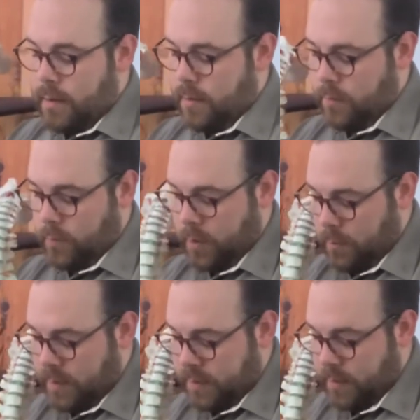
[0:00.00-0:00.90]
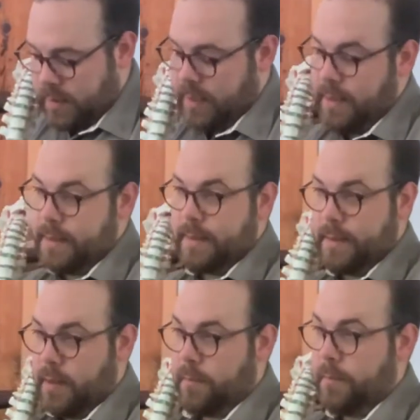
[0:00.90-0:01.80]
Where we start to get
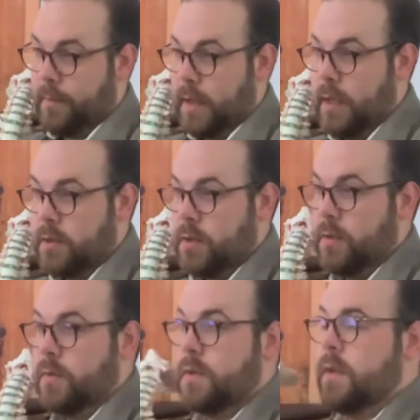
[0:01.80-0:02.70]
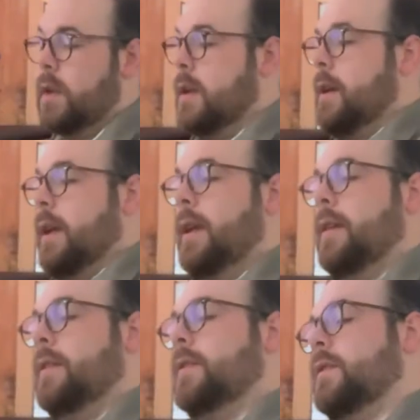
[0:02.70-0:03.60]
some issues
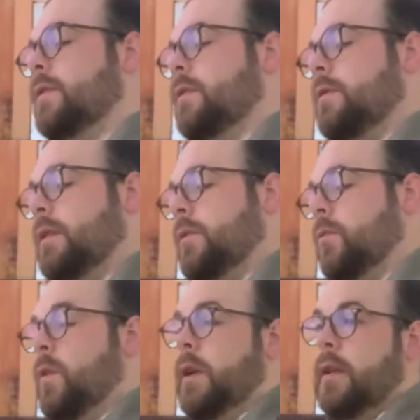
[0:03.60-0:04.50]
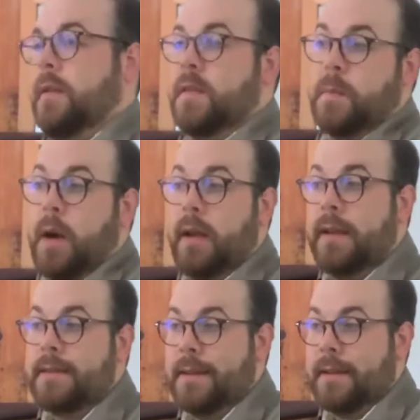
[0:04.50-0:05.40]
is when the spine
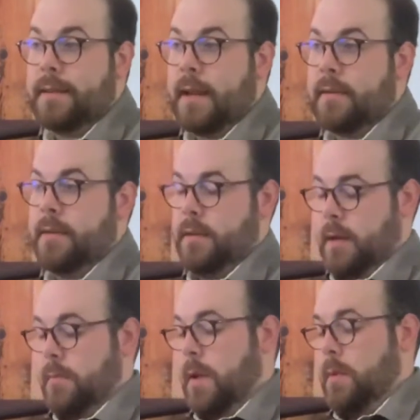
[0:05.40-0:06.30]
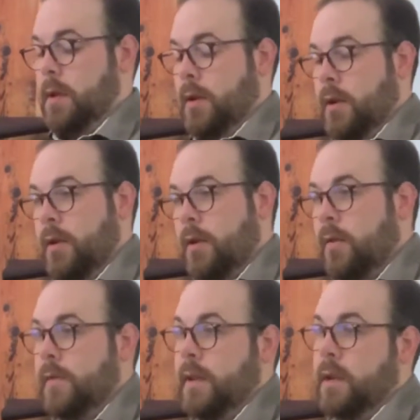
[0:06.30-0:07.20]
isn't exactly straight. Maybe you got a
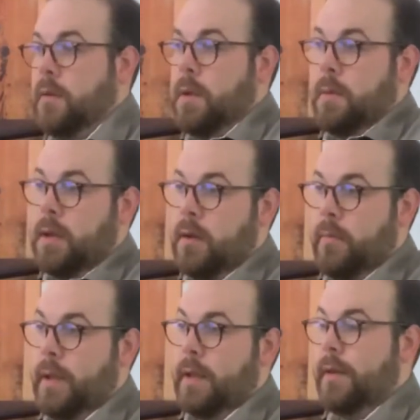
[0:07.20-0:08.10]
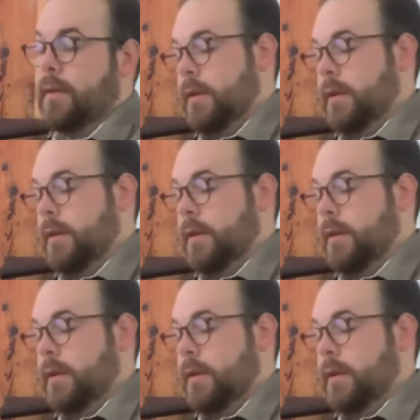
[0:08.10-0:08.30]
curve in here, maybe you got a bend or a